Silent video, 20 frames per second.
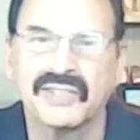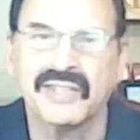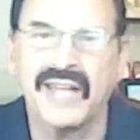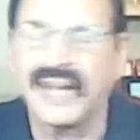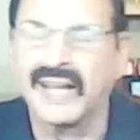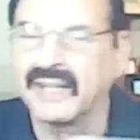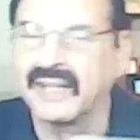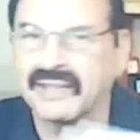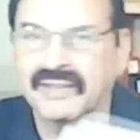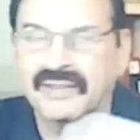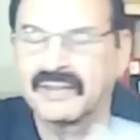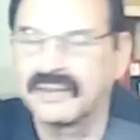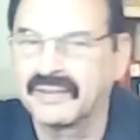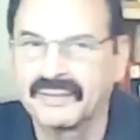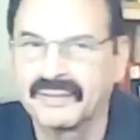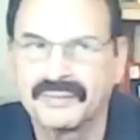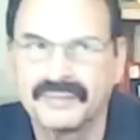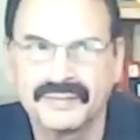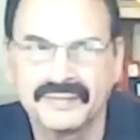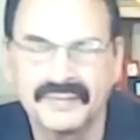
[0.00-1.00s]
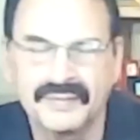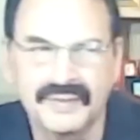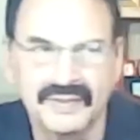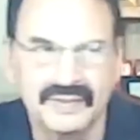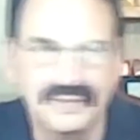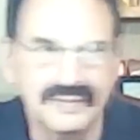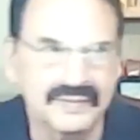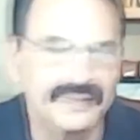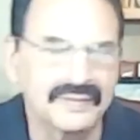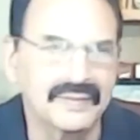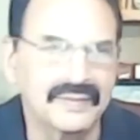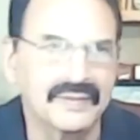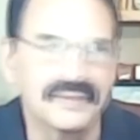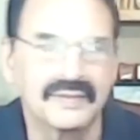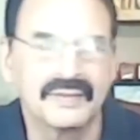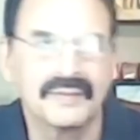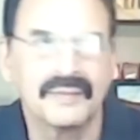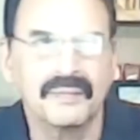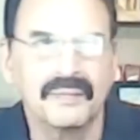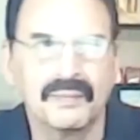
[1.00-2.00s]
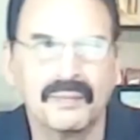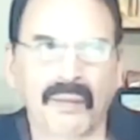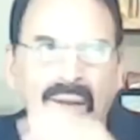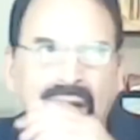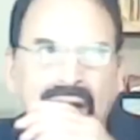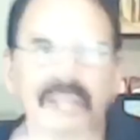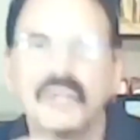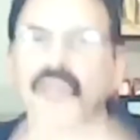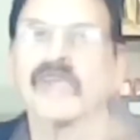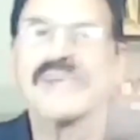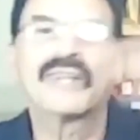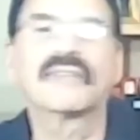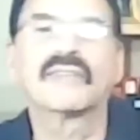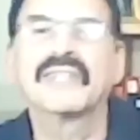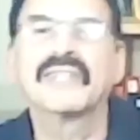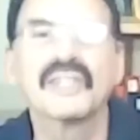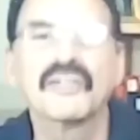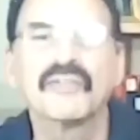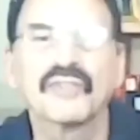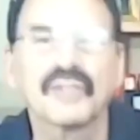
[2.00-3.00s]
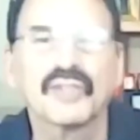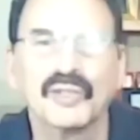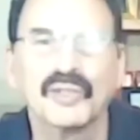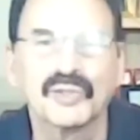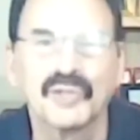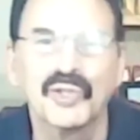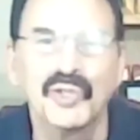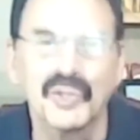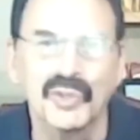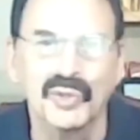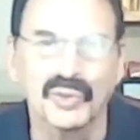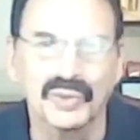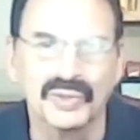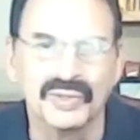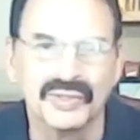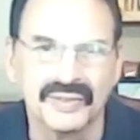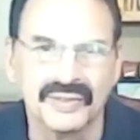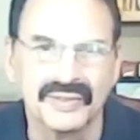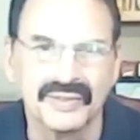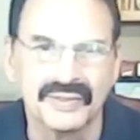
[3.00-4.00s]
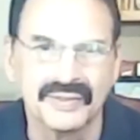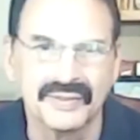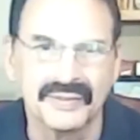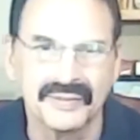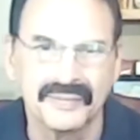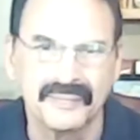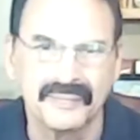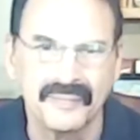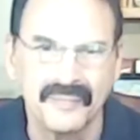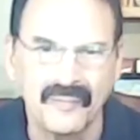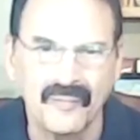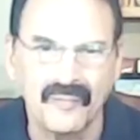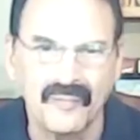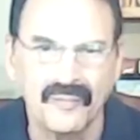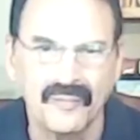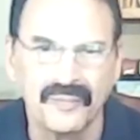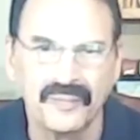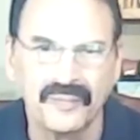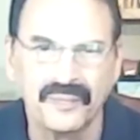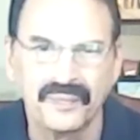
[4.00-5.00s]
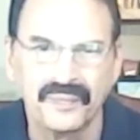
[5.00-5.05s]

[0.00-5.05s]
adamant that it's not going to happen to me, and I'm not going to let this happen to my children.